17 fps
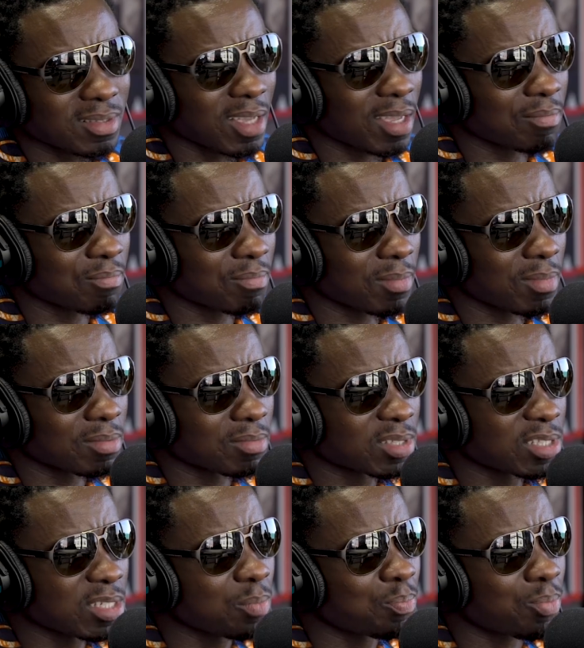it,
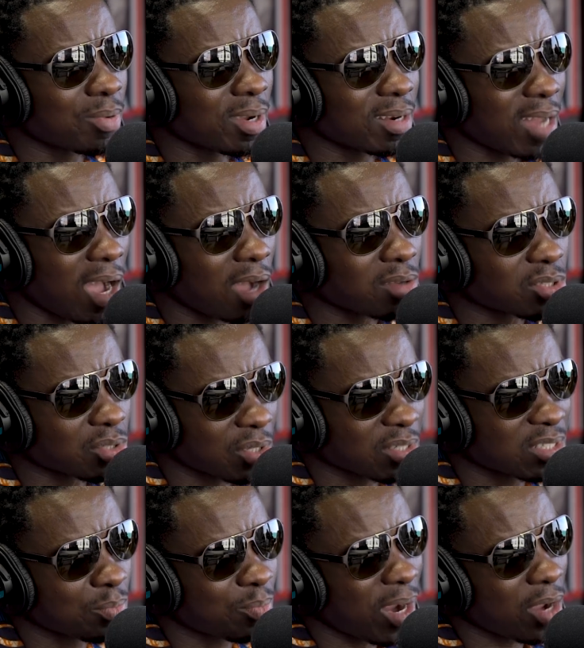she I also
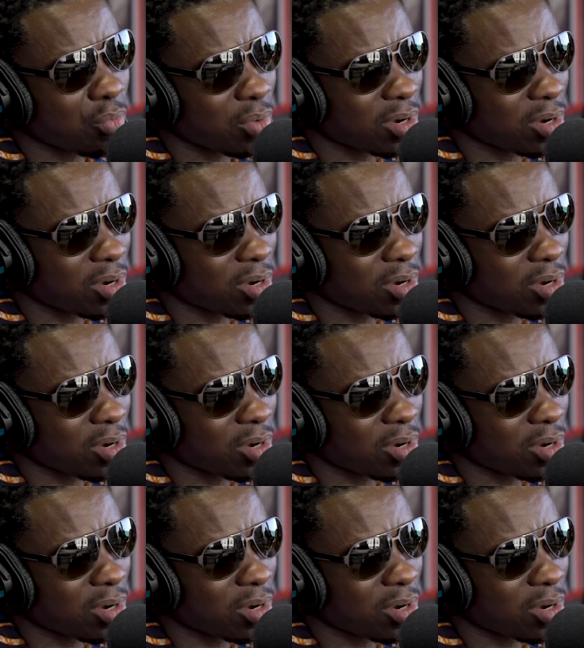think she probably